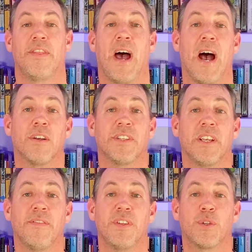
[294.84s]
The housing
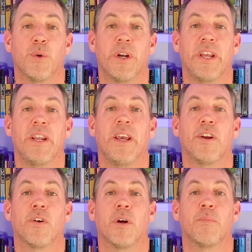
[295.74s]
inventory in
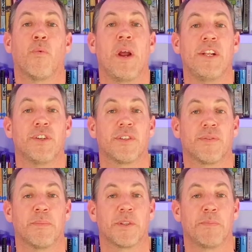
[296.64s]
Ingram ranges
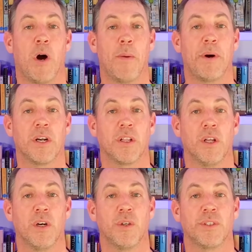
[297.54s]
from small
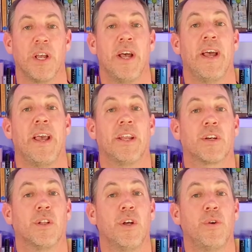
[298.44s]
bungalows and
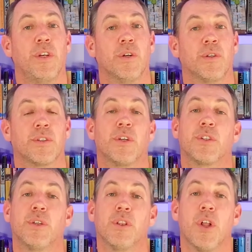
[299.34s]
colonials
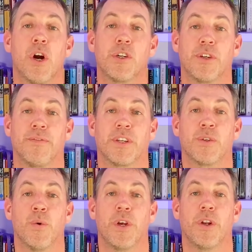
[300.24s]
to larger
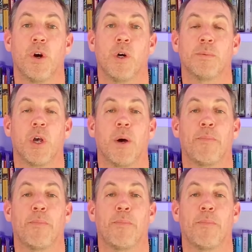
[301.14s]
Victorian homes on